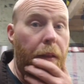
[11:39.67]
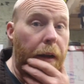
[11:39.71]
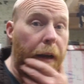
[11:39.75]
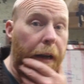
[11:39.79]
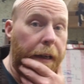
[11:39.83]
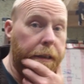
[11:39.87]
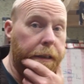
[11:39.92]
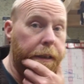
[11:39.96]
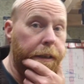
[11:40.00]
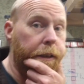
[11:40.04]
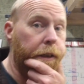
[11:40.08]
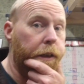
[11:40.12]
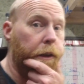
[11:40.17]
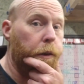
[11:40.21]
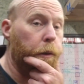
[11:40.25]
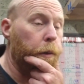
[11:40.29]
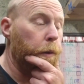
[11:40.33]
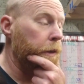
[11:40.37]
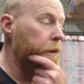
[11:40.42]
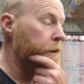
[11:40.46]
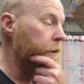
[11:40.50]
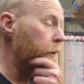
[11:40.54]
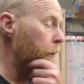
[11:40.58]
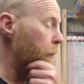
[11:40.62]
last thing to do
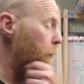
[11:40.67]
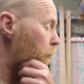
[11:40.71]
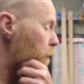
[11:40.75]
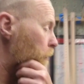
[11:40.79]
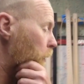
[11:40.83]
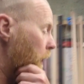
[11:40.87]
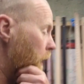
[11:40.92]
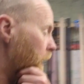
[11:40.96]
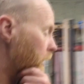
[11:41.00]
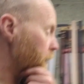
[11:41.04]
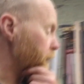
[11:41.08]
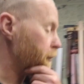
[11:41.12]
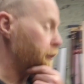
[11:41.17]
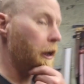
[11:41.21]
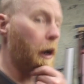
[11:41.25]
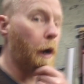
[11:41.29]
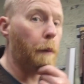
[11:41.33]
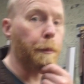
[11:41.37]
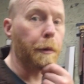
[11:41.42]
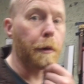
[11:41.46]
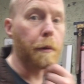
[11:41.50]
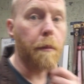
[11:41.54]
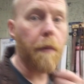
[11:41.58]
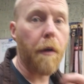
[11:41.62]
is to
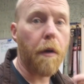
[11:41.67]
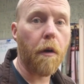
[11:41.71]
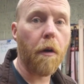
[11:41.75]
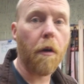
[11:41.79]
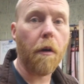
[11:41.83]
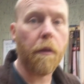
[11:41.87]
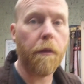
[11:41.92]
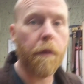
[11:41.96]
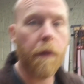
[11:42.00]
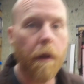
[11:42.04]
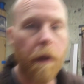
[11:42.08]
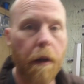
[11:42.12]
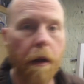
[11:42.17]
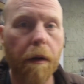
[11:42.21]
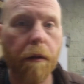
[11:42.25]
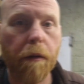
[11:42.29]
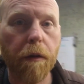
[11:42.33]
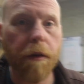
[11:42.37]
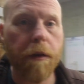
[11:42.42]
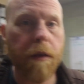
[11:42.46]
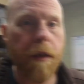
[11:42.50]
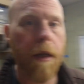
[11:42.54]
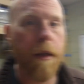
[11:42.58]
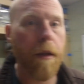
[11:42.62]
sharpen them. Oh, I'm
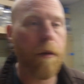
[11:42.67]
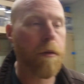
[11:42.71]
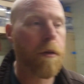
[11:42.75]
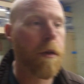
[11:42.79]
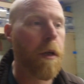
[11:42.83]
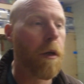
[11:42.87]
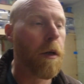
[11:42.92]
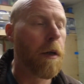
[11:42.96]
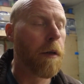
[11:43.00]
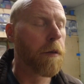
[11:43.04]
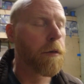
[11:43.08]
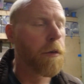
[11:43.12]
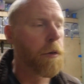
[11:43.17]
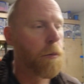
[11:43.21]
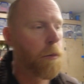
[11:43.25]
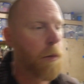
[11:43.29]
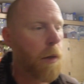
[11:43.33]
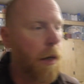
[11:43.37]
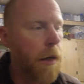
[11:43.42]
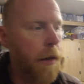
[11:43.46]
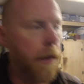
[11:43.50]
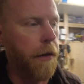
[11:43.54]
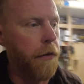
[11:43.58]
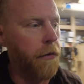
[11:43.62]
going to say those 2
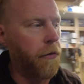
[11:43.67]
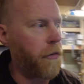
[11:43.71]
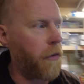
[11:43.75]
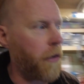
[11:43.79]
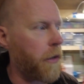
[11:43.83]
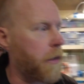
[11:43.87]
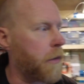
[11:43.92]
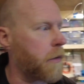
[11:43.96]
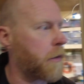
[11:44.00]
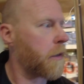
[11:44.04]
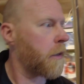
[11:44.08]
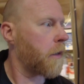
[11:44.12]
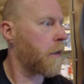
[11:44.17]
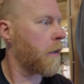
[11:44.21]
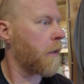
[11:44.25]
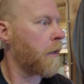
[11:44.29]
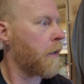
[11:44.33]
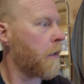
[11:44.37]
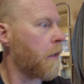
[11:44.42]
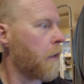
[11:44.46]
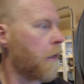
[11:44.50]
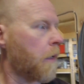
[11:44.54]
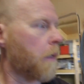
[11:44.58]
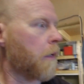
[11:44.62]
Kydex sheaths.
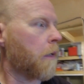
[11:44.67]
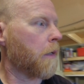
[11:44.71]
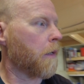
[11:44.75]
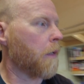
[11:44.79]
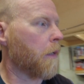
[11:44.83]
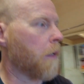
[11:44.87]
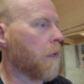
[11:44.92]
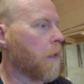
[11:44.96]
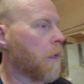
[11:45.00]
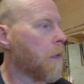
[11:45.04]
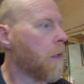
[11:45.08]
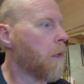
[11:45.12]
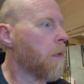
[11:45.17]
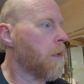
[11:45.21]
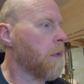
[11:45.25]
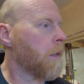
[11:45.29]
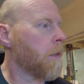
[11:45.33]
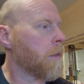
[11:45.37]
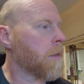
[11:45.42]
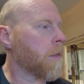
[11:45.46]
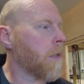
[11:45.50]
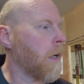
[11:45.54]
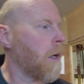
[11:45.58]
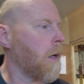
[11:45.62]

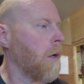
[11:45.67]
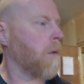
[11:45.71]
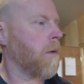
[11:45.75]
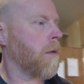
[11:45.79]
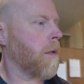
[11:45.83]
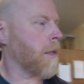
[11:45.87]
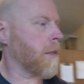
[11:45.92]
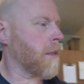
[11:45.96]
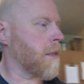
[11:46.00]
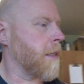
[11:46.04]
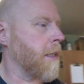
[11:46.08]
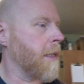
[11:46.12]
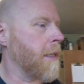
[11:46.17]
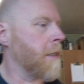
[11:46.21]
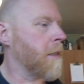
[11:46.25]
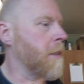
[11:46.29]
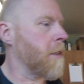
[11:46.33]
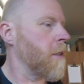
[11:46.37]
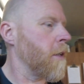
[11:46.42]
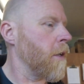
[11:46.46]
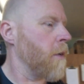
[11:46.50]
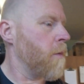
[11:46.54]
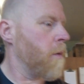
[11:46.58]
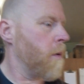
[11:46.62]
So that's these
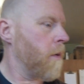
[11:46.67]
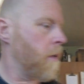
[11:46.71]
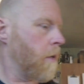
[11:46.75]
2.